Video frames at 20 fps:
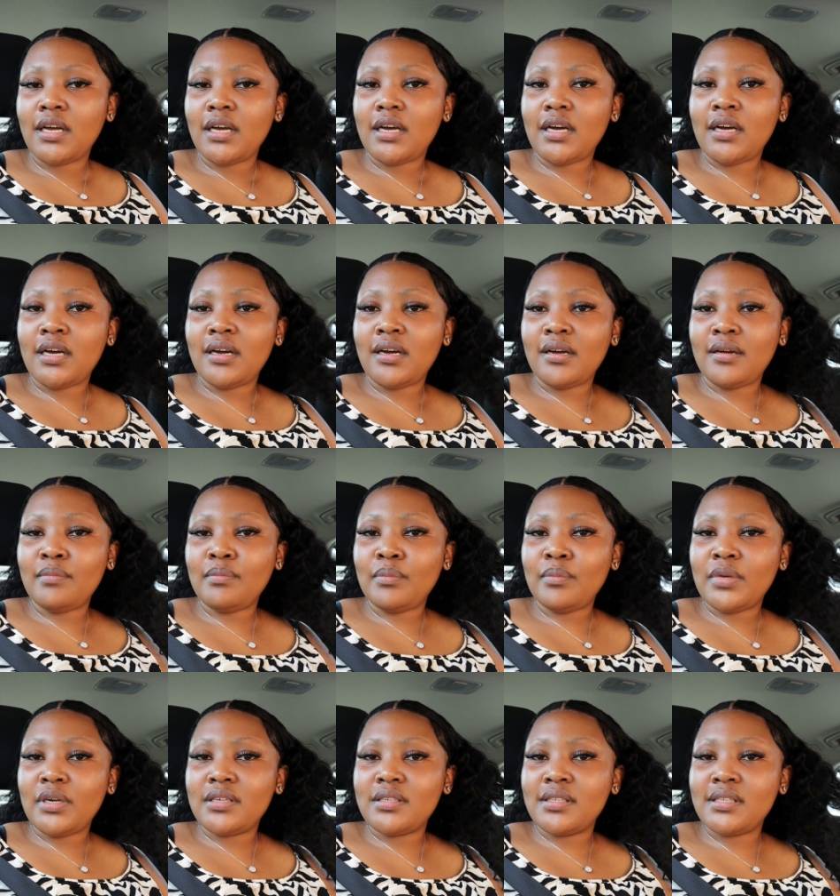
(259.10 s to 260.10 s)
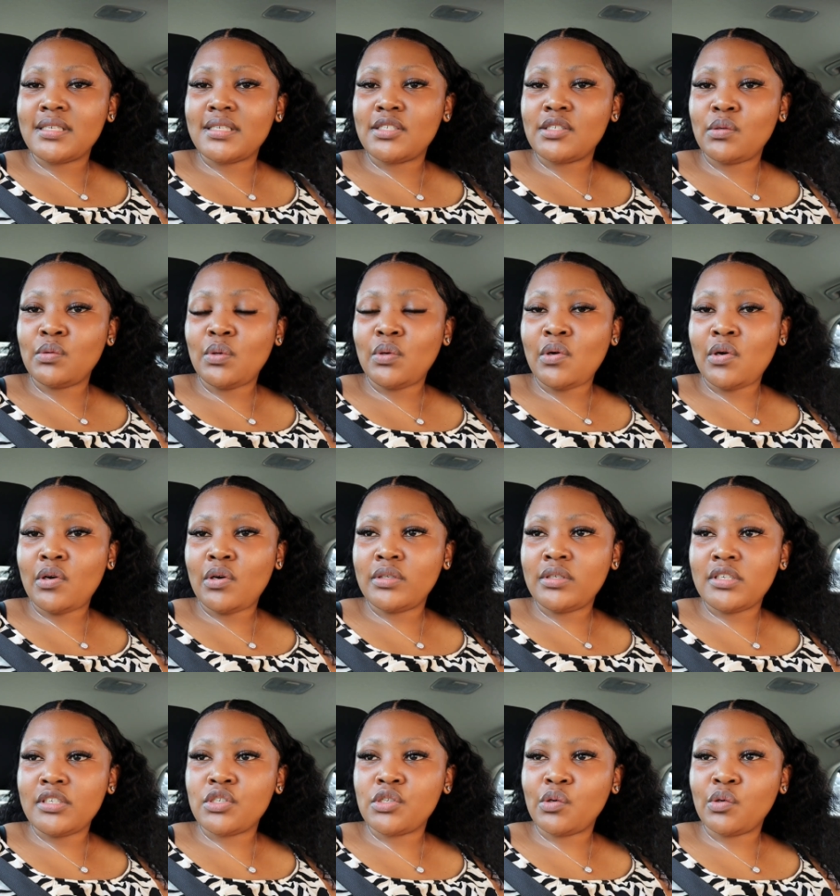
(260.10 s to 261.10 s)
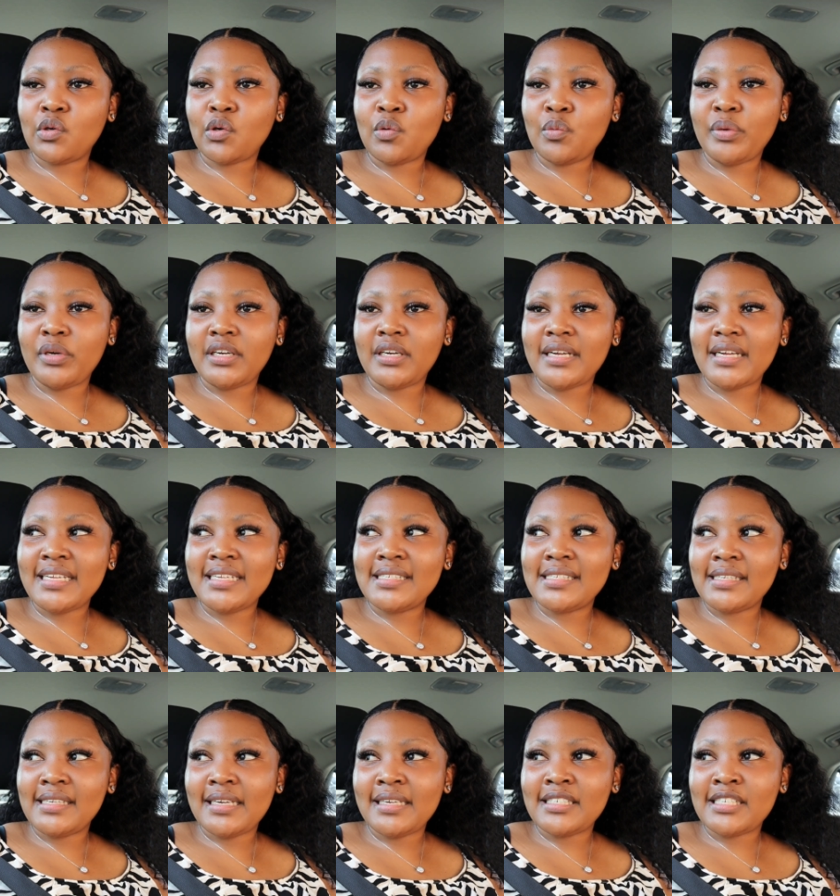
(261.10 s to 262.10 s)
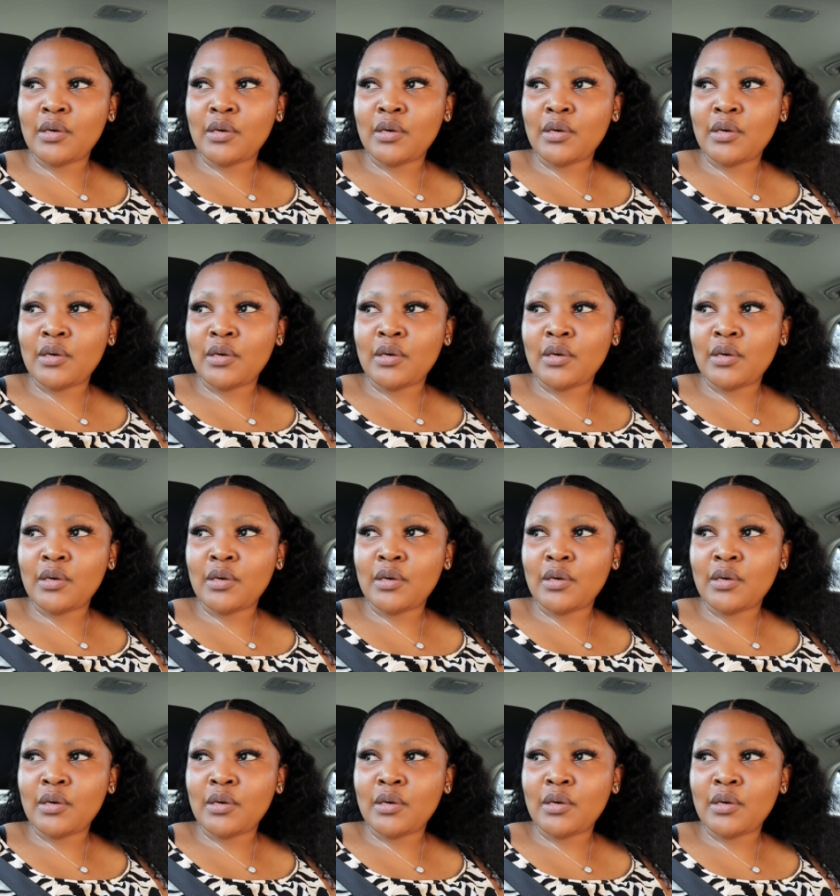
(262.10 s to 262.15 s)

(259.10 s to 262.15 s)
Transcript: The salon is not open as yet.